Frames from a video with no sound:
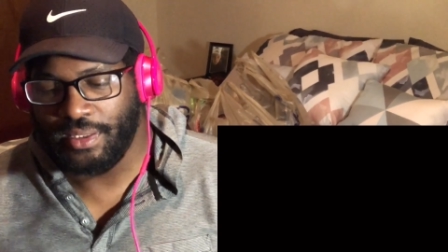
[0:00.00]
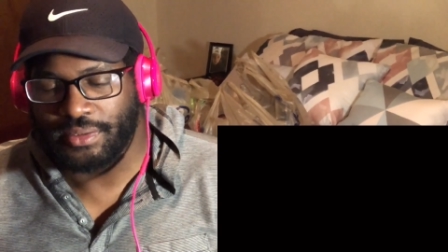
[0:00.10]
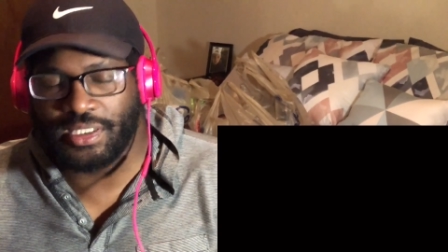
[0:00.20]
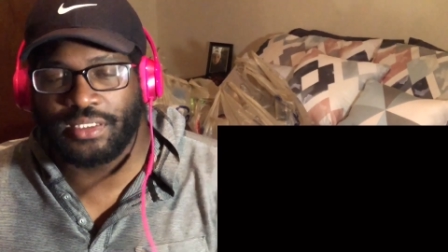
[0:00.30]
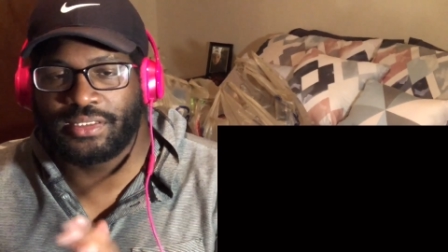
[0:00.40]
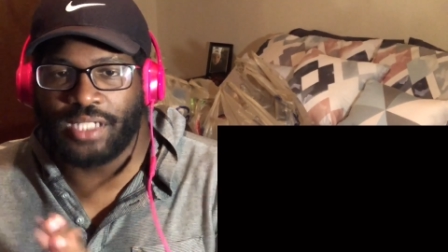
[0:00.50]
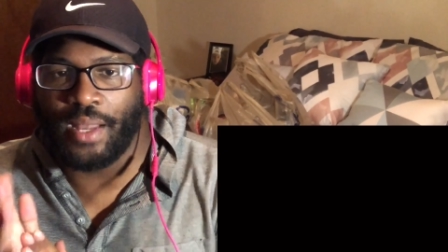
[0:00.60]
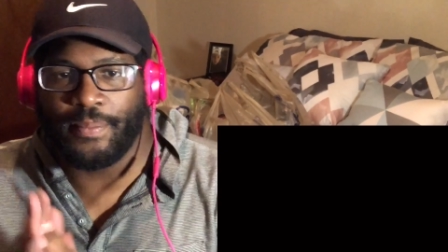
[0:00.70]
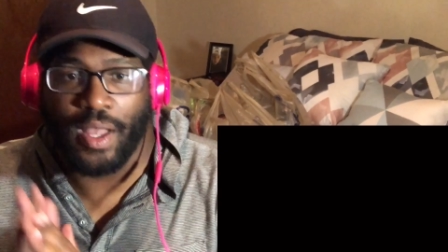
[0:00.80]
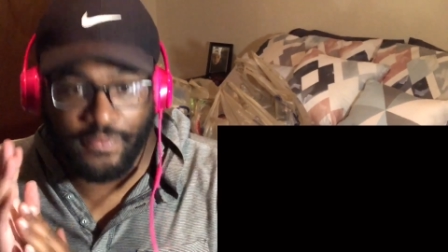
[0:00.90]
to
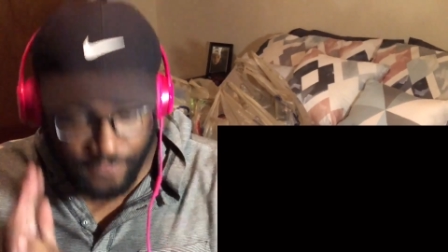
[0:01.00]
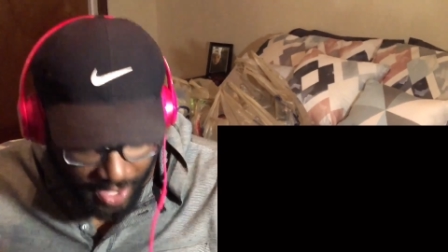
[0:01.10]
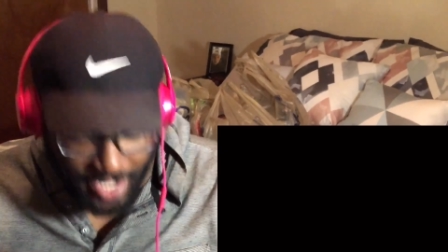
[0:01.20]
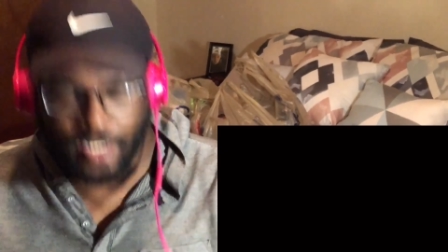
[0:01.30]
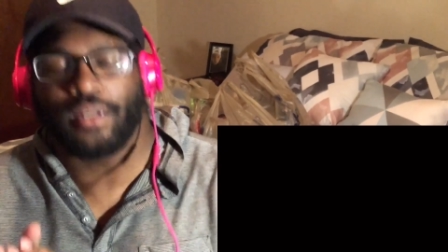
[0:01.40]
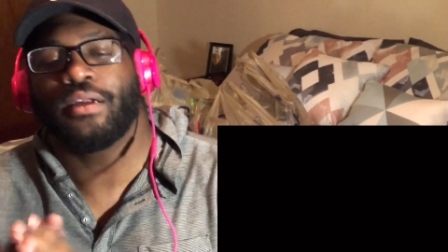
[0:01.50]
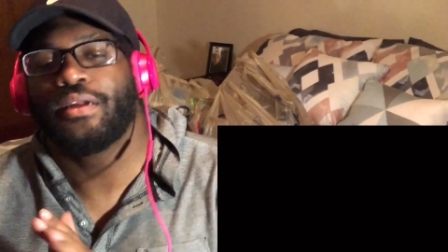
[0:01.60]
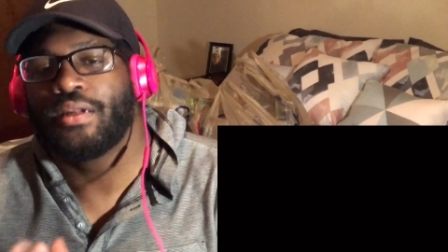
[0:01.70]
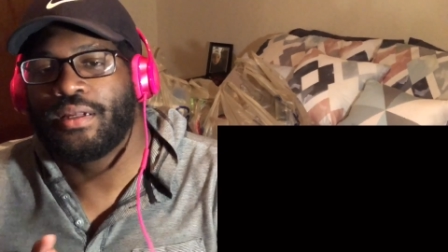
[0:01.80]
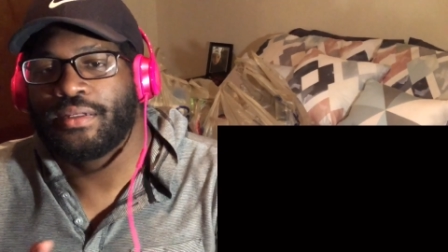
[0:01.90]
some fire,
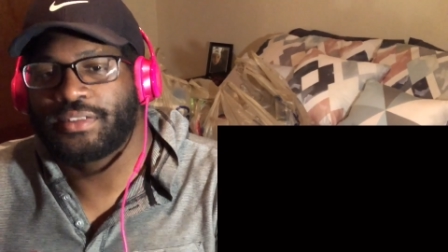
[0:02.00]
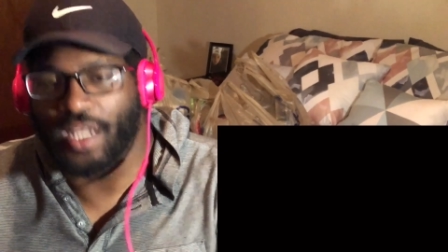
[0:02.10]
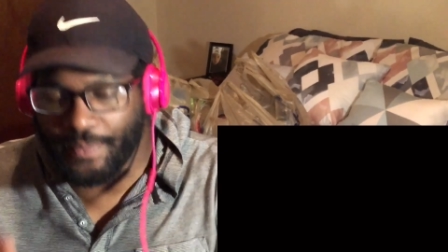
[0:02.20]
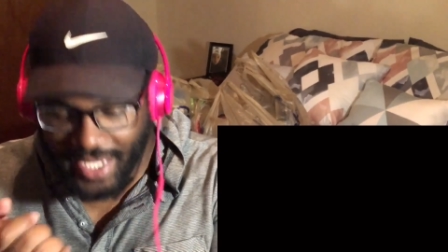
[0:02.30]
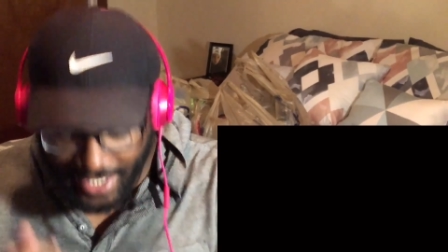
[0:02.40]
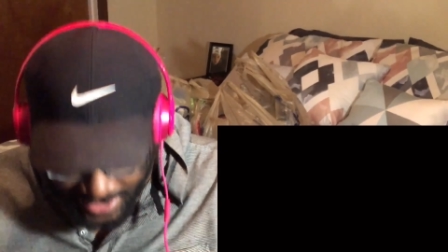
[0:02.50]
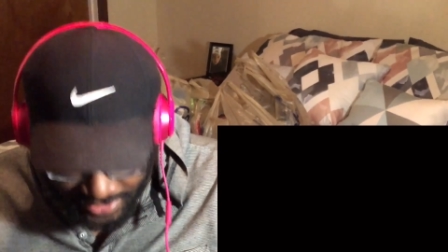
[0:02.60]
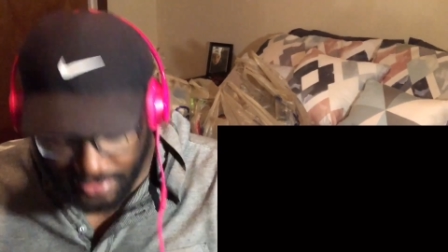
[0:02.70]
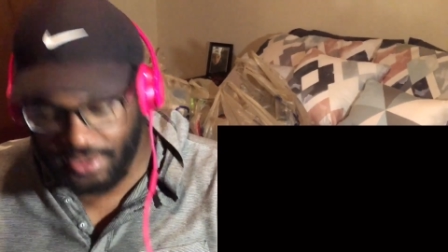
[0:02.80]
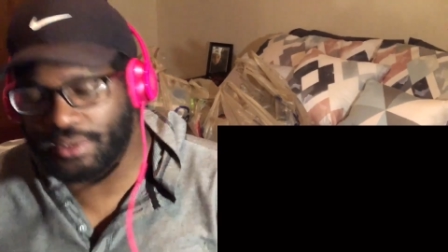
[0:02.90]
some
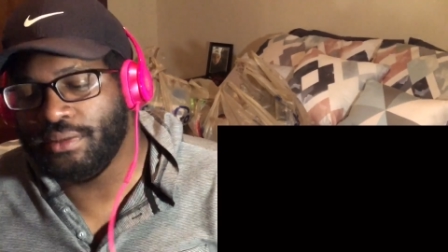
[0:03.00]
heat,